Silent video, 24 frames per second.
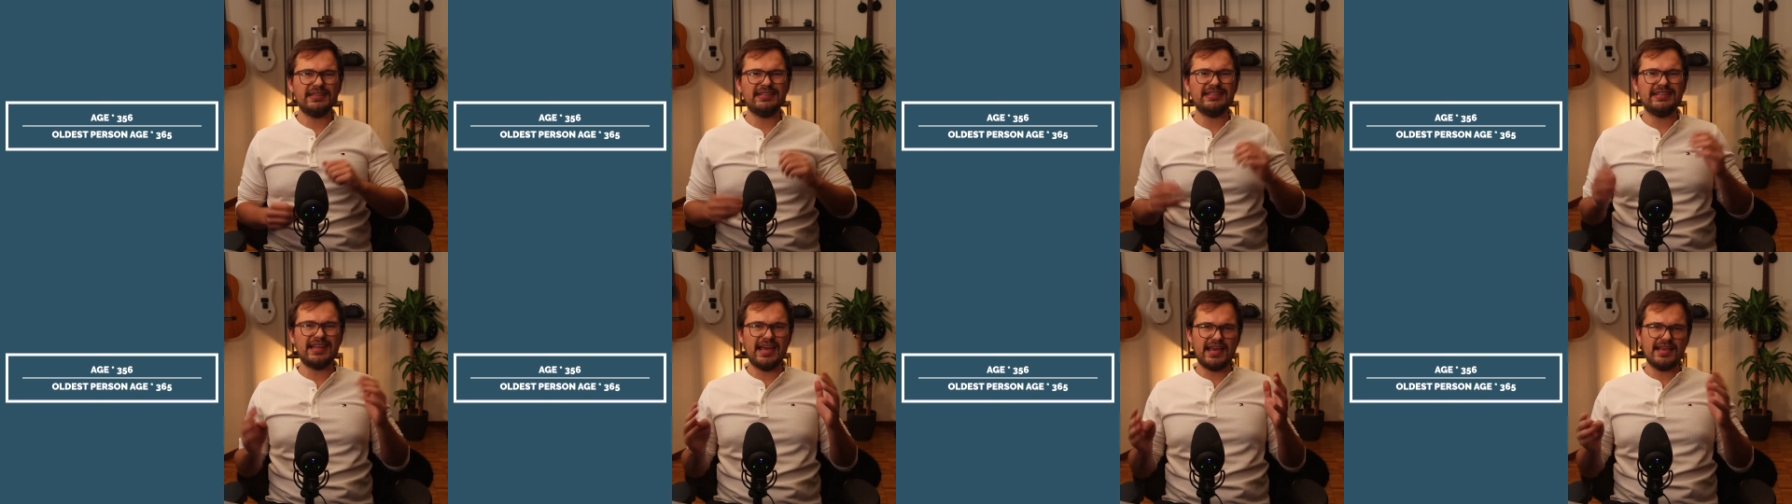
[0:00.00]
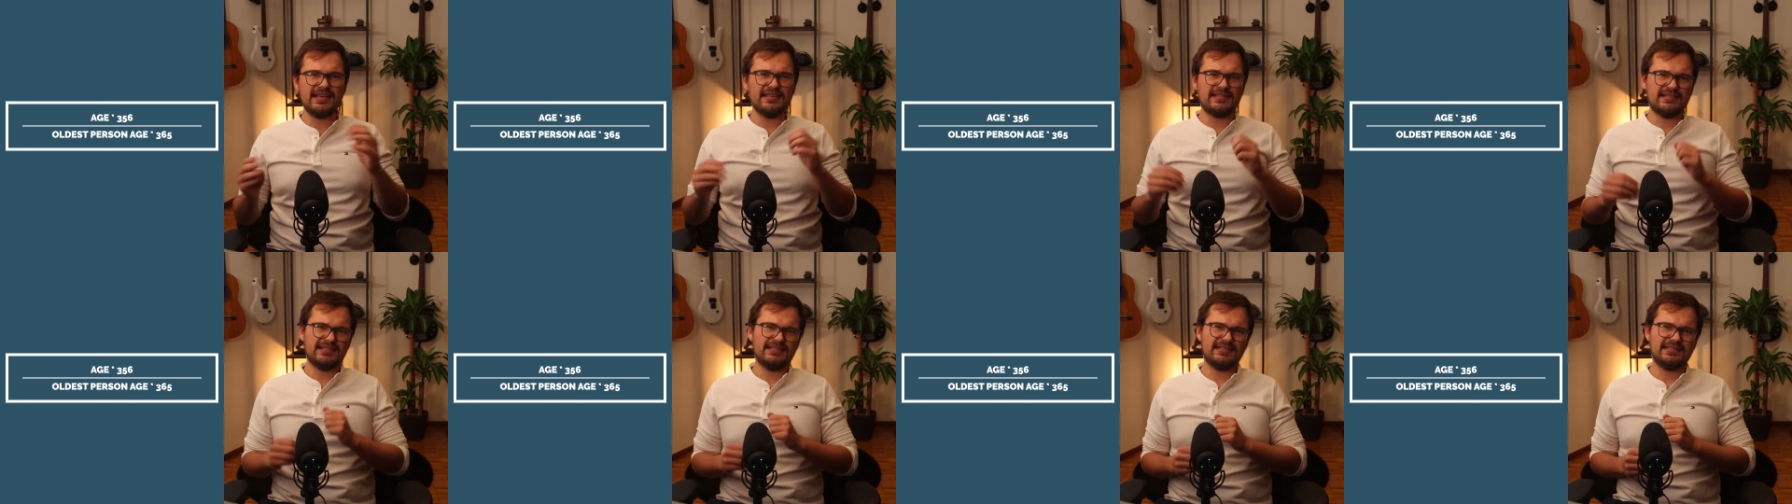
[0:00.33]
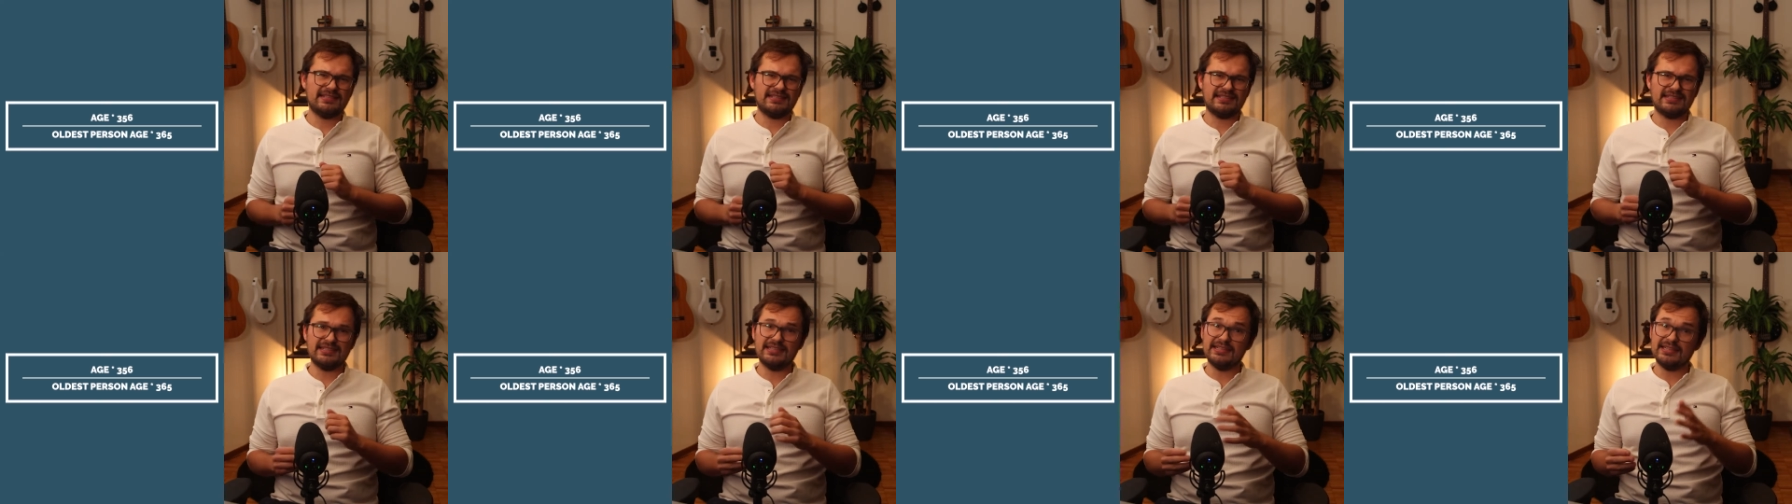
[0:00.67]
days and
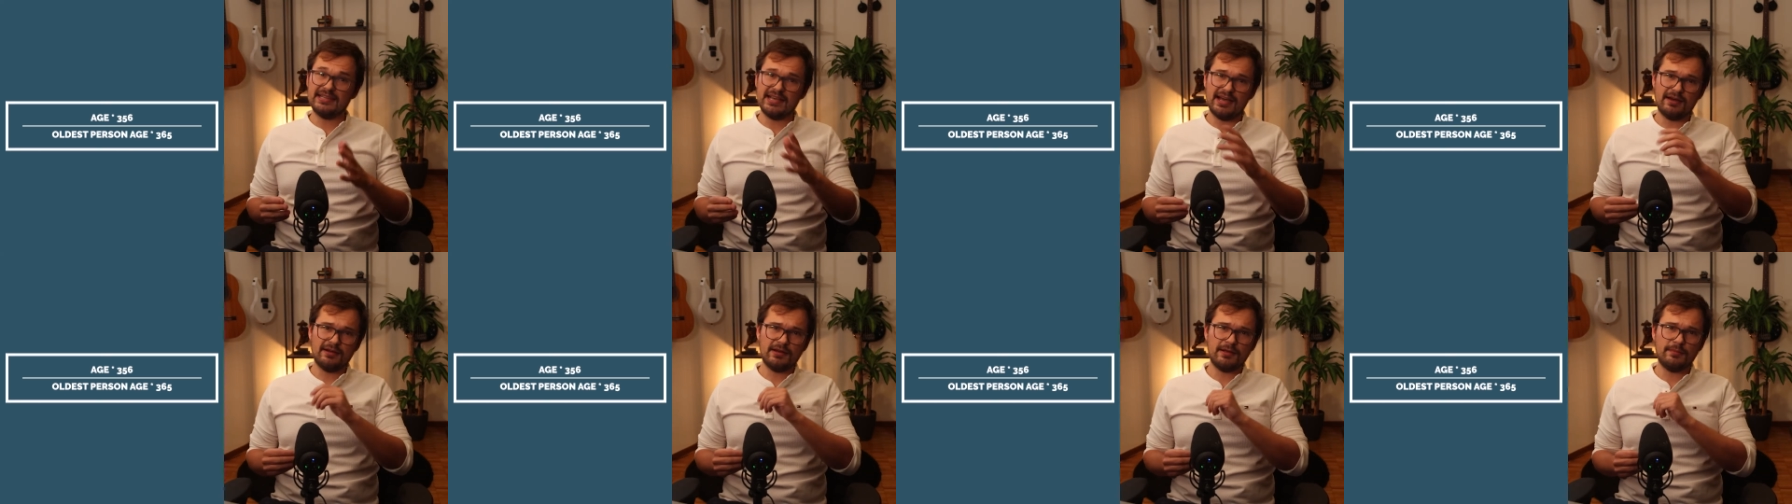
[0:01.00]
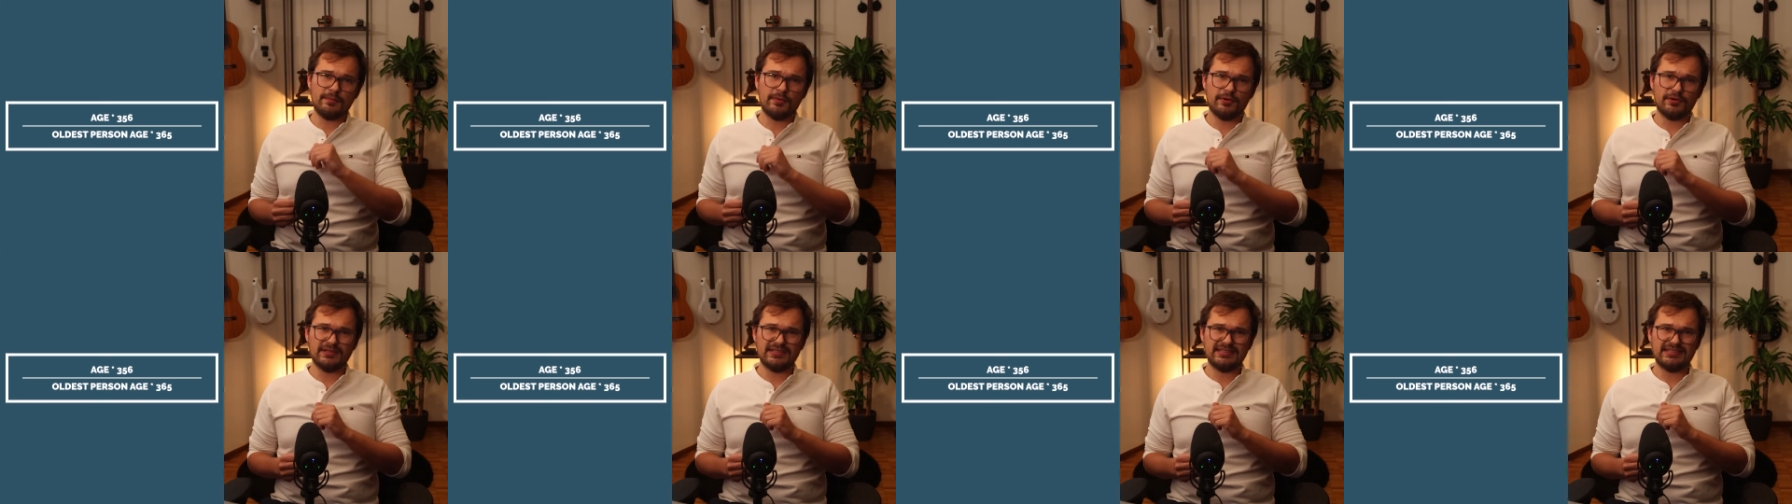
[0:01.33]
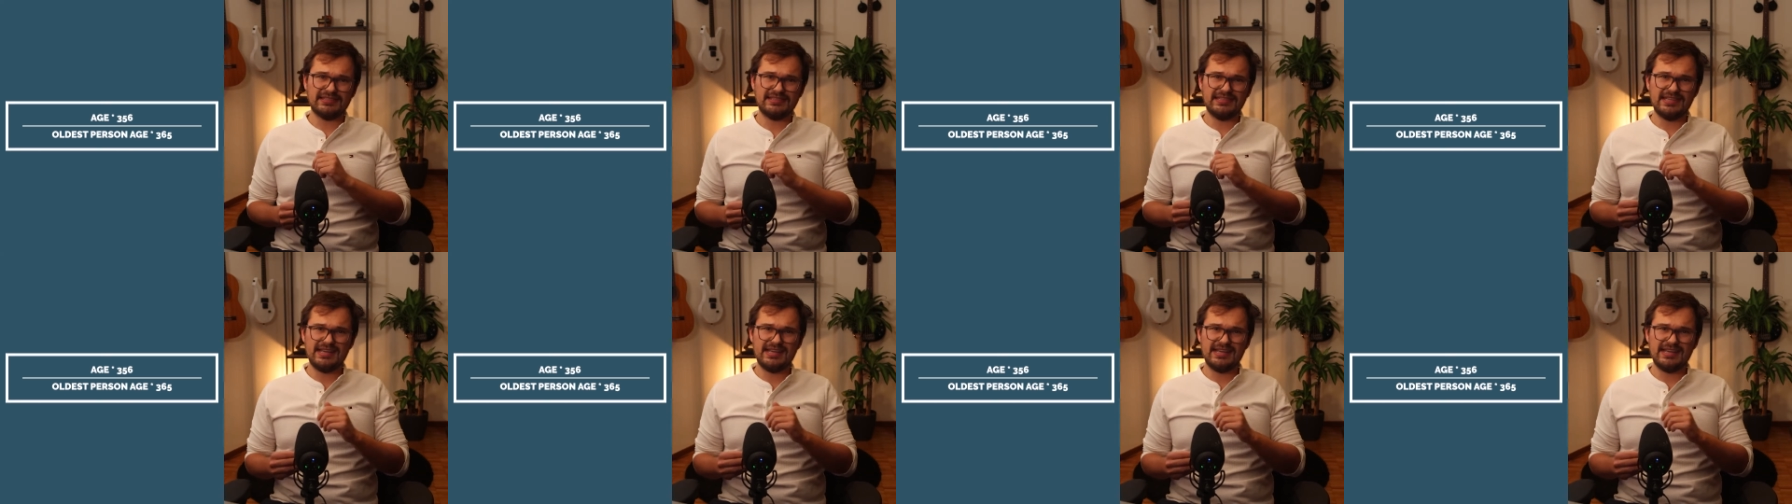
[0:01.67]
still counting, boys.